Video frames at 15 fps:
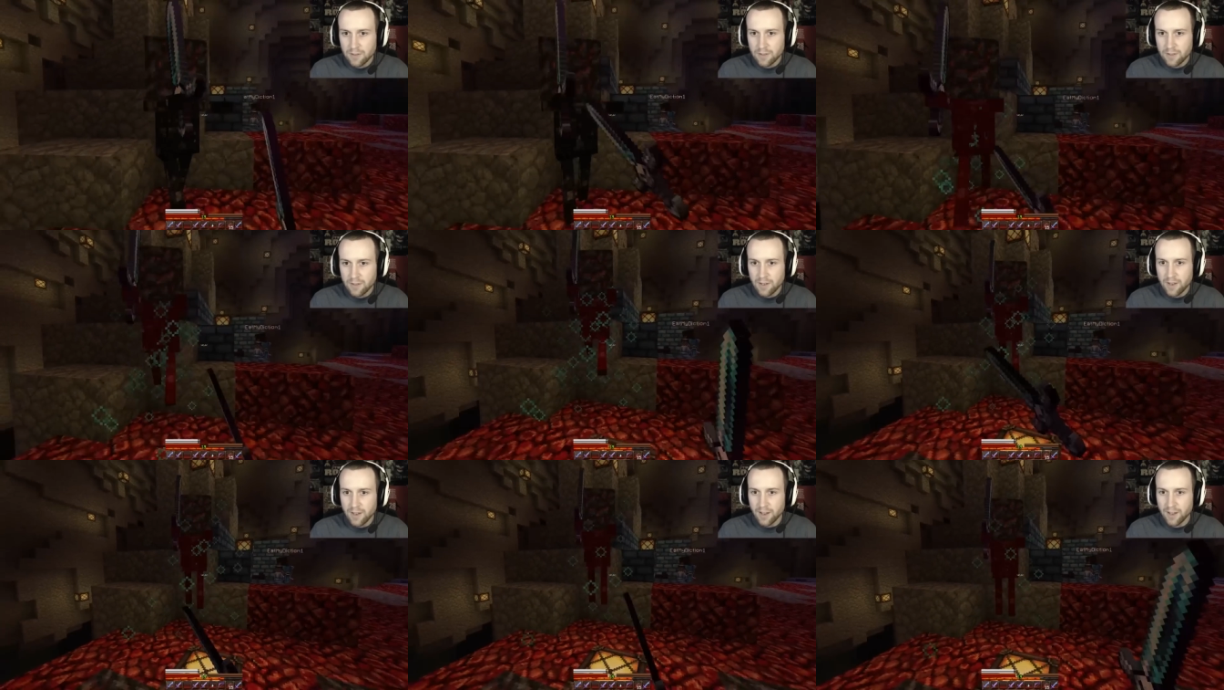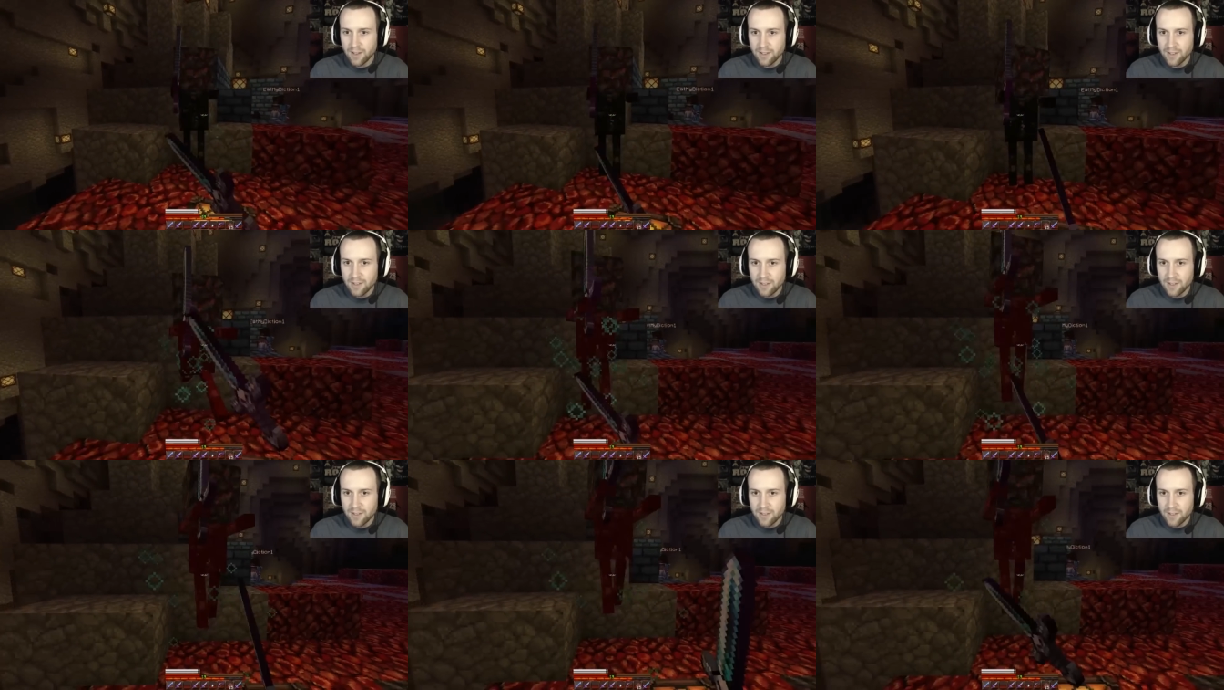Yeah.
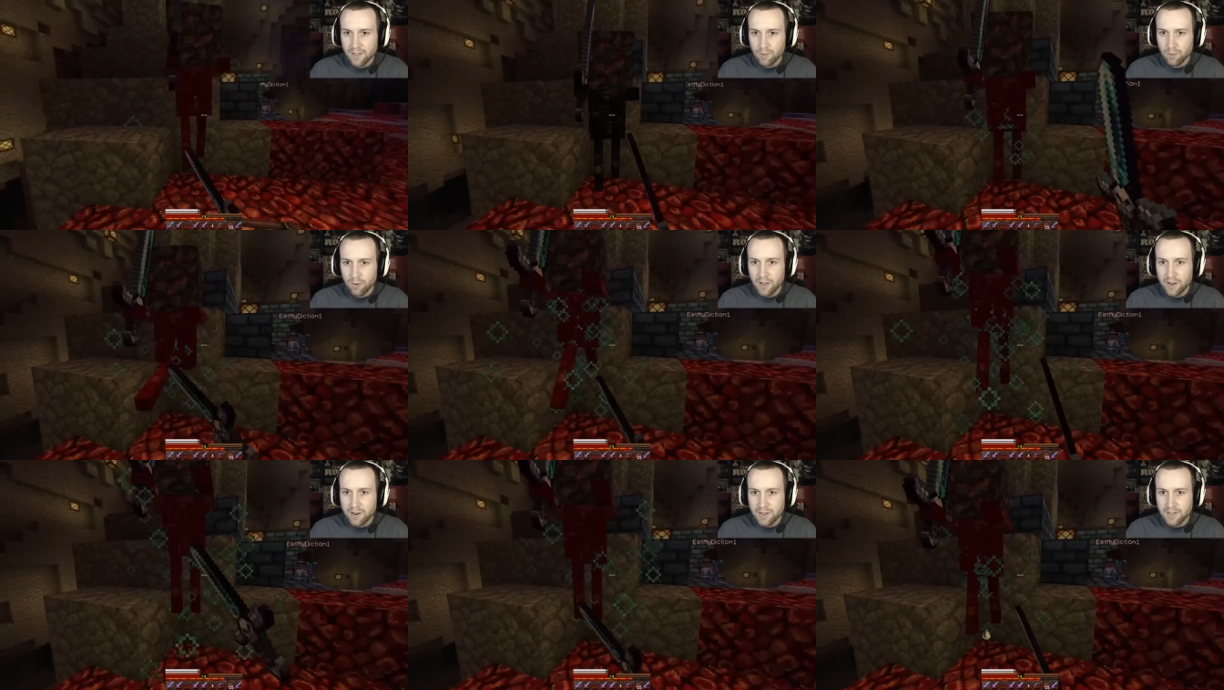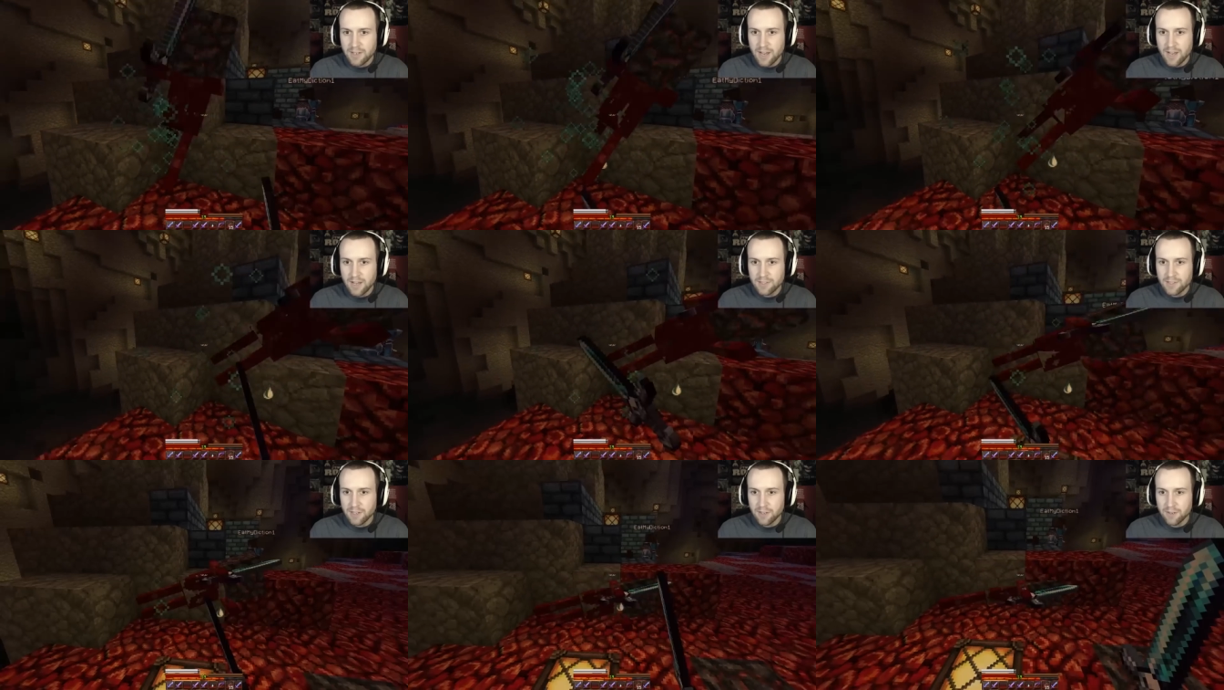Well, I already died,
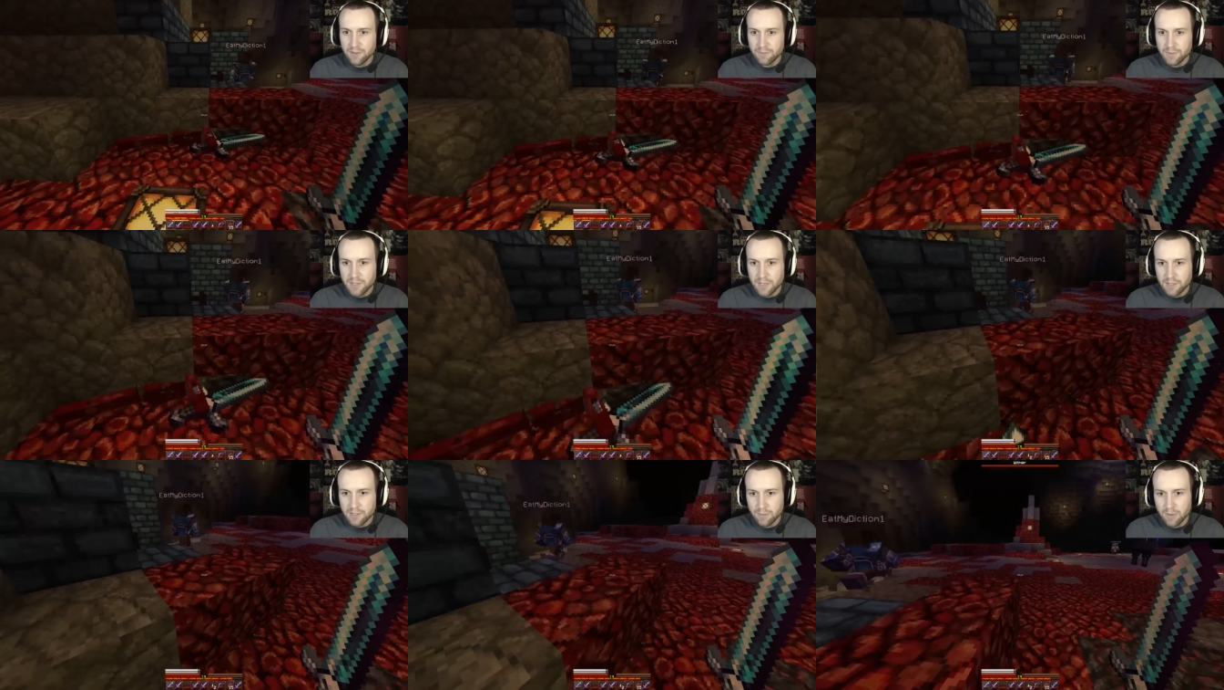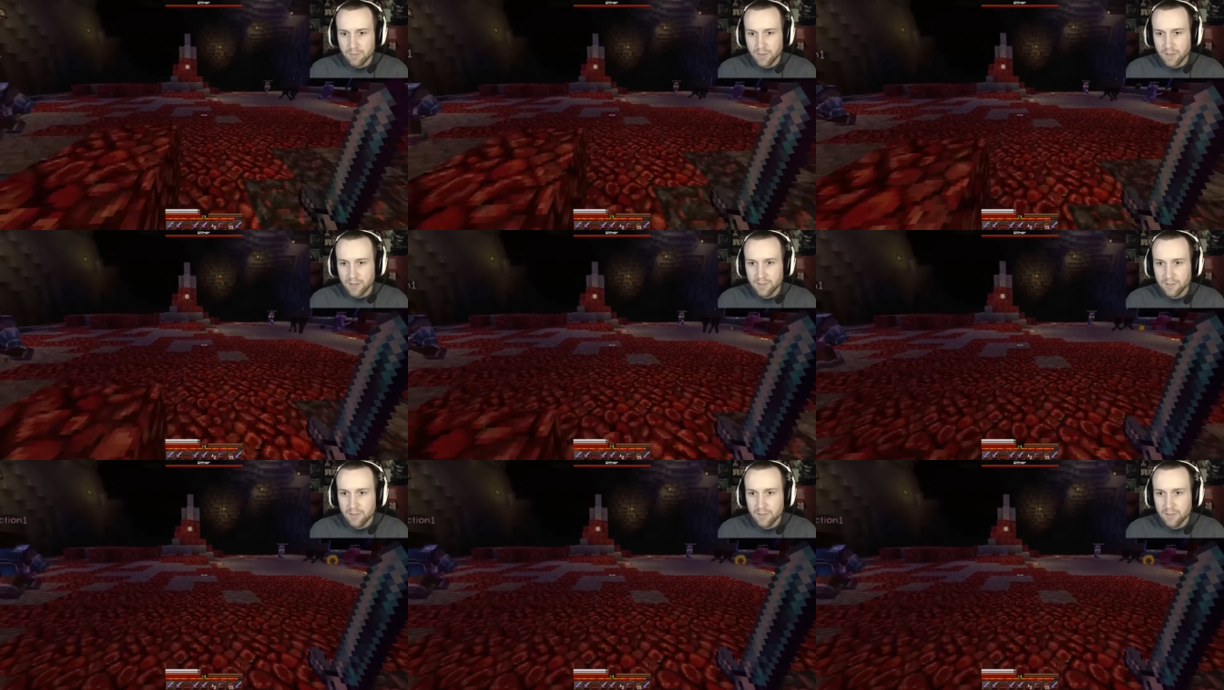so it sucks to be me.